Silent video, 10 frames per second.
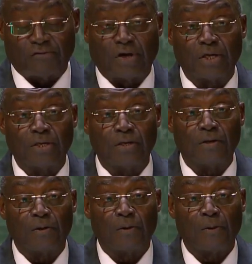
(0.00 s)

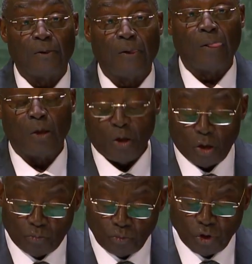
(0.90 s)
education,
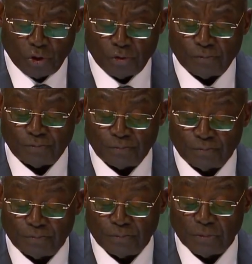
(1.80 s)
healthcare,
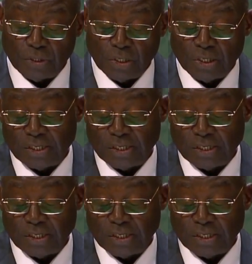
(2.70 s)
culture,